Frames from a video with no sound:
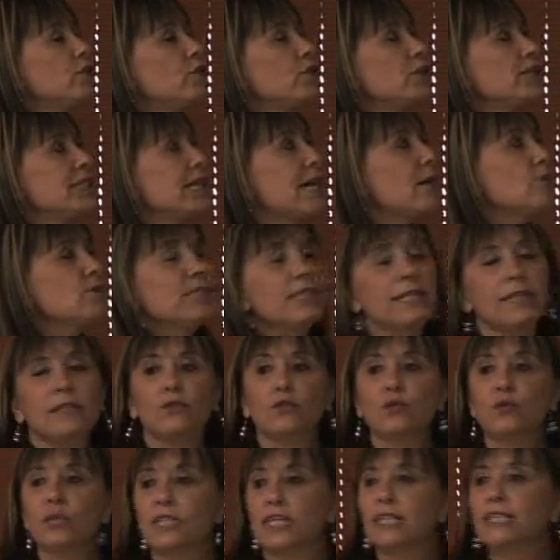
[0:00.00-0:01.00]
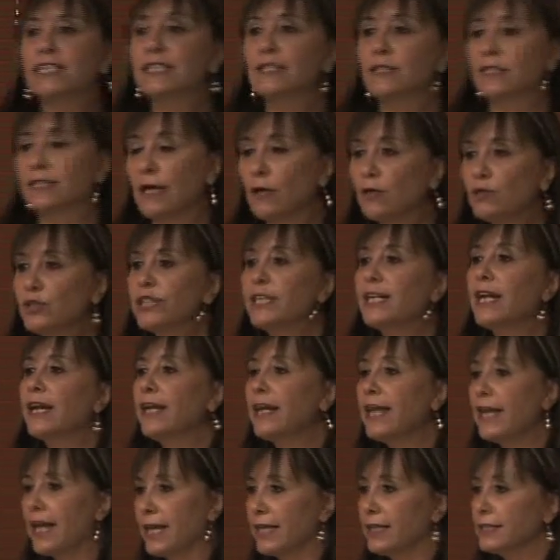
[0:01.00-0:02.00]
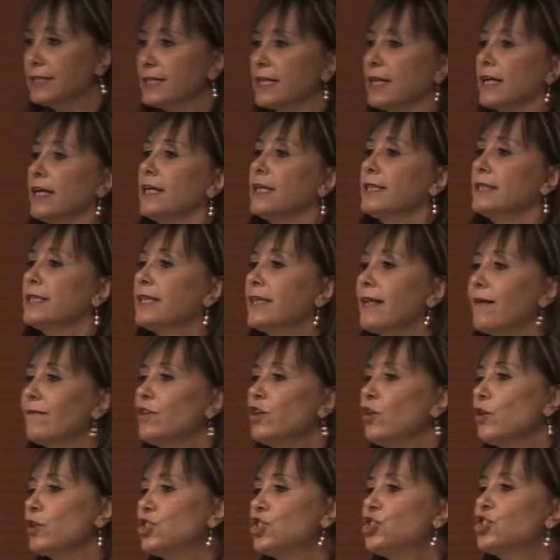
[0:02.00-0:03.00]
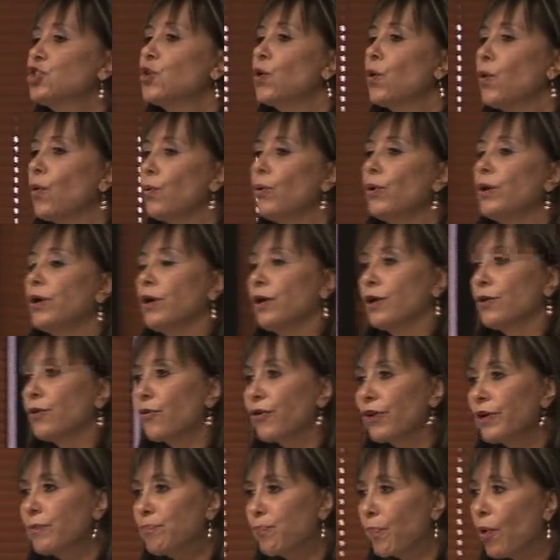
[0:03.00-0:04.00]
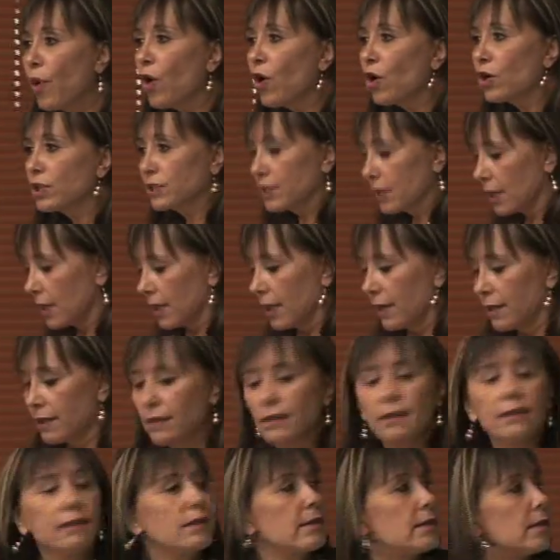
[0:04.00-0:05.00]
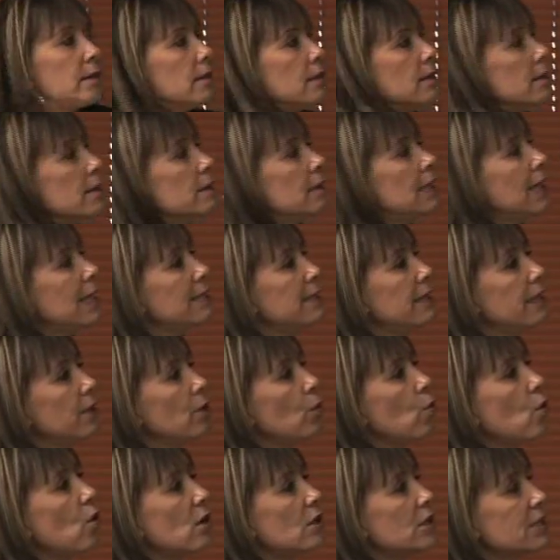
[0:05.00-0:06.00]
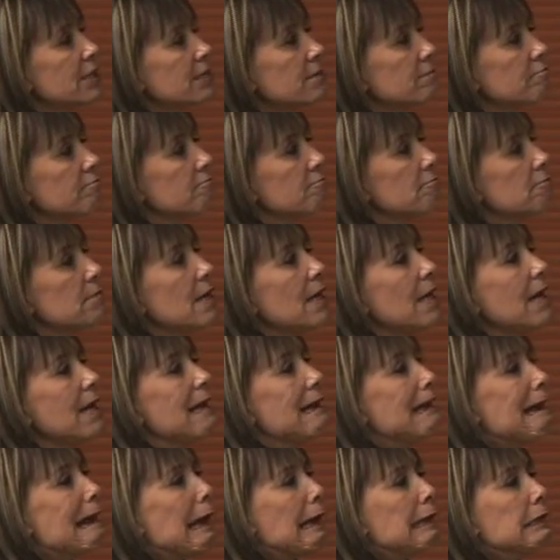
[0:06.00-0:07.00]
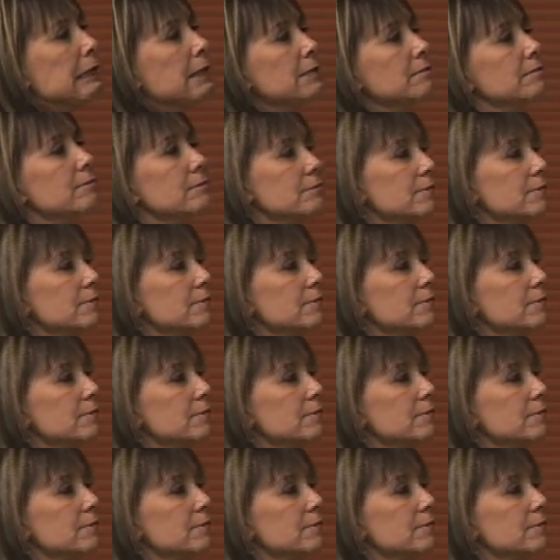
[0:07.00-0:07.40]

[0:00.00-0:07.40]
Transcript: 2000 and 2008, the WHO report that there was like